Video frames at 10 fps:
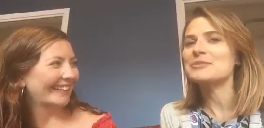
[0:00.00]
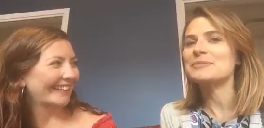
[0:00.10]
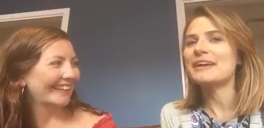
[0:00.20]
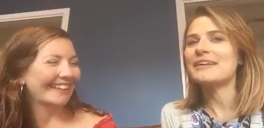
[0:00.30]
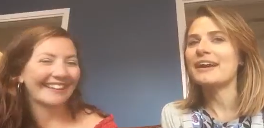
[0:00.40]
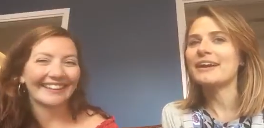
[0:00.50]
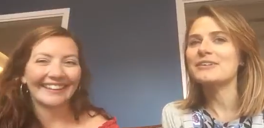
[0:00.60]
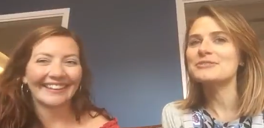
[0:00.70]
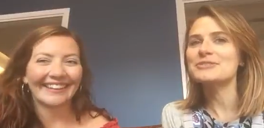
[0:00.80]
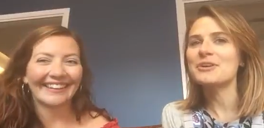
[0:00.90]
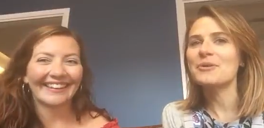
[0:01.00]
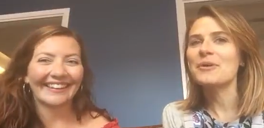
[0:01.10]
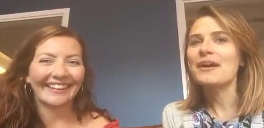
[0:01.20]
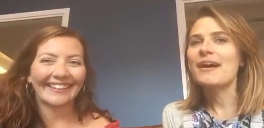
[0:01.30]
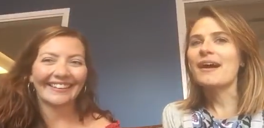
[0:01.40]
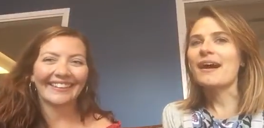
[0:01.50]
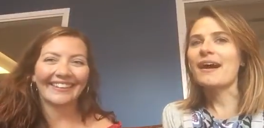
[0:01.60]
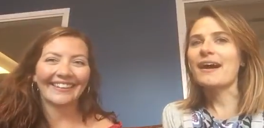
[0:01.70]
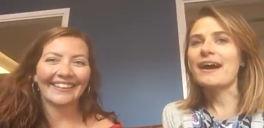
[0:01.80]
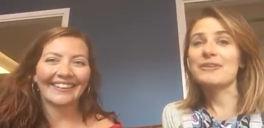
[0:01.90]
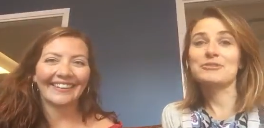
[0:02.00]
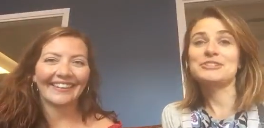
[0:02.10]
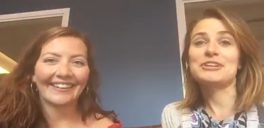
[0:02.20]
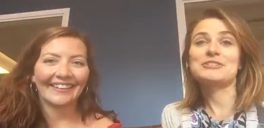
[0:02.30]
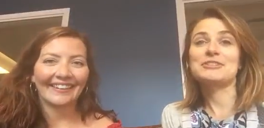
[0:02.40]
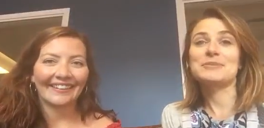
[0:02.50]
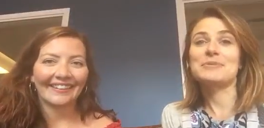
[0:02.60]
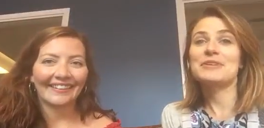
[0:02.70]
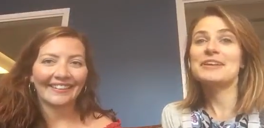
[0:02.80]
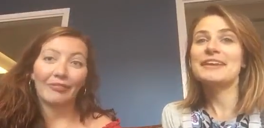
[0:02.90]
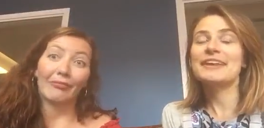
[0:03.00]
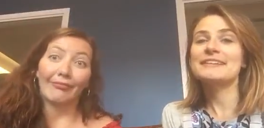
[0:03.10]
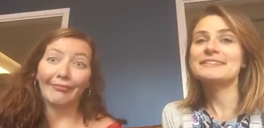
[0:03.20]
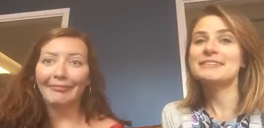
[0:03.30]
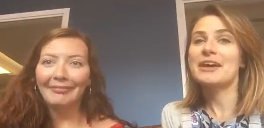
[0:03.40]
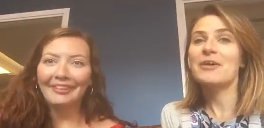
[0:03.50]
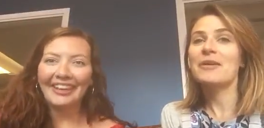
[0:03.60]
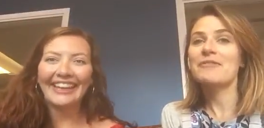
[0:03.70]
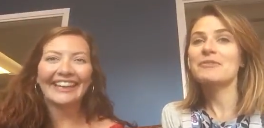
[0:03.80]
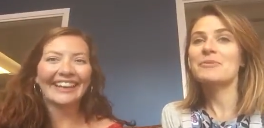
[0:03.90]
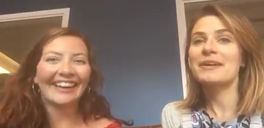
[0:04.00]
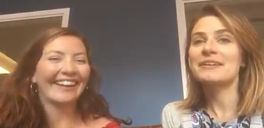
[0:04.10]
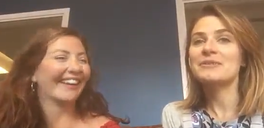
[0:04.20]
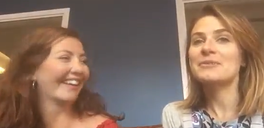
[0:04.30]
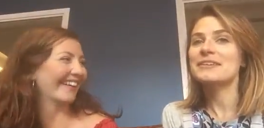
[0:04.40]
Speaker 1: Hometown Hire, so uh, I reach out to the community and tell everyone who will